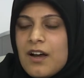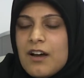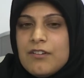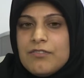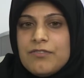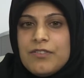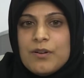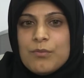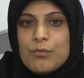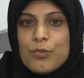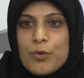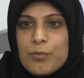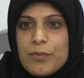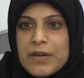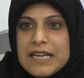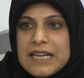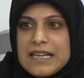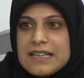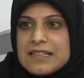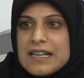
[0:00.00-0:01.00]
of
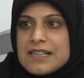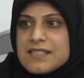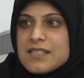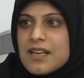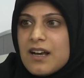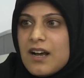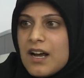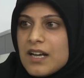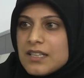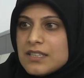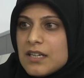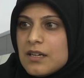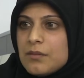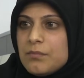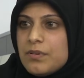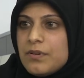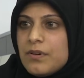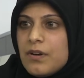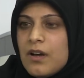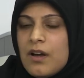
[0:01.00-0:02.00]
mu'mineen. That's the
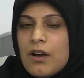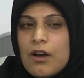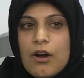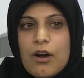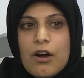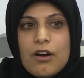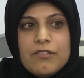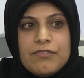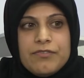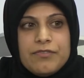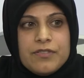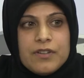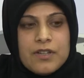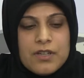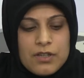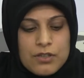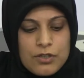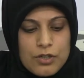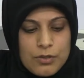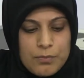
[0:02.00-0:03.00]
adab of
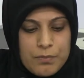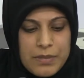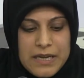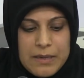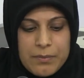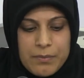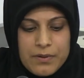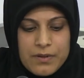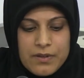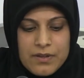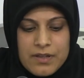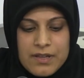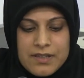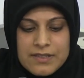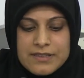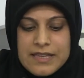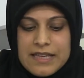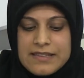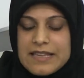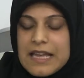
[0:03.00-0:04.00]
good people,
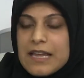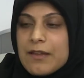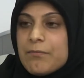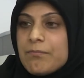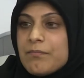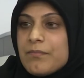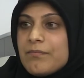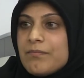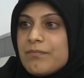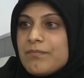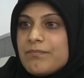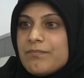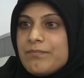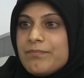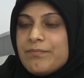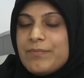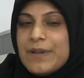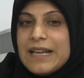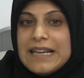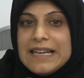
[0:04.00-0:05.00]
that they
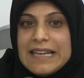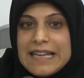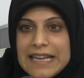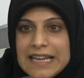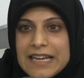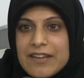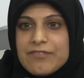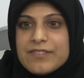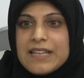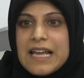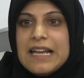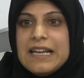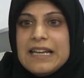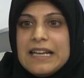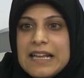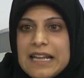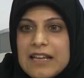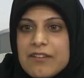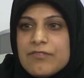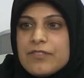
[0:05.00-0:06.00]
believe, they
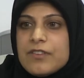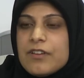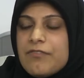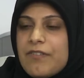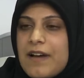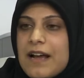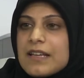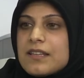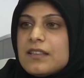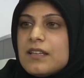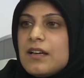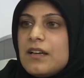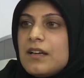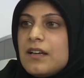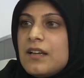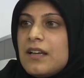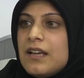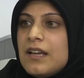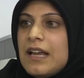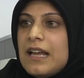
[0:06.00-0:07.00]
live the fact that
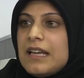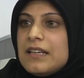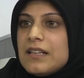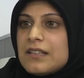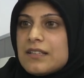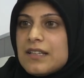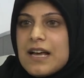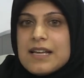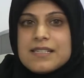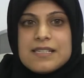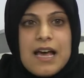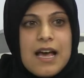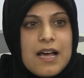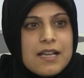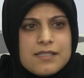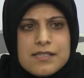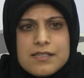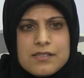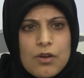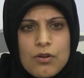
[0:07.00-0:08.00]
in Allah's
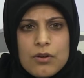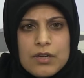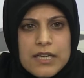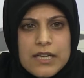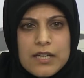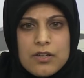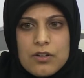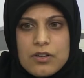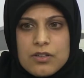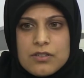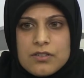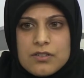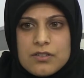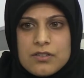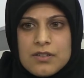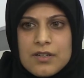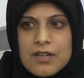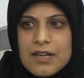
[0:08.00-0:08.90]
hands is only good.